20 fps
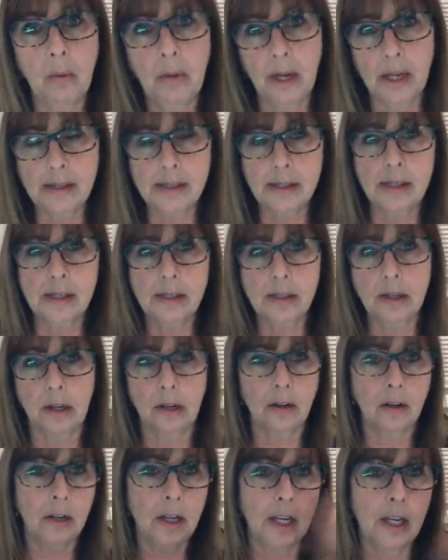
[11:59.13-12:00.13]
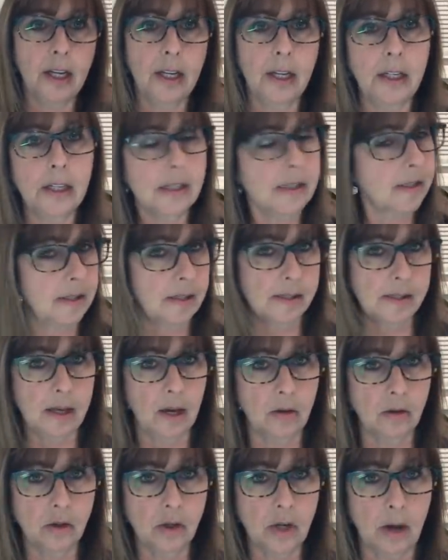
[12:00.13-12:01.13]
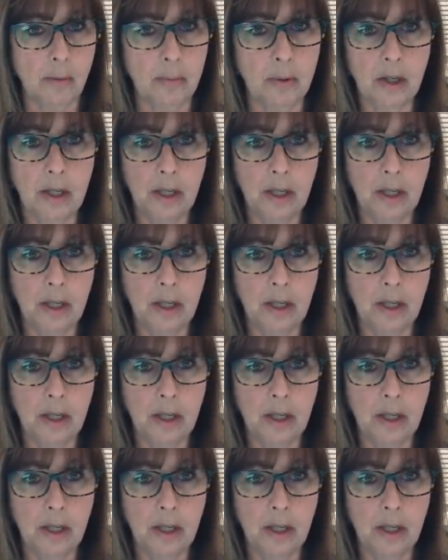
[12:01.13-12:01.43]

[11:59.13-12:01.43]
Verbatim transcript: When I say starter kit, it's discount shopper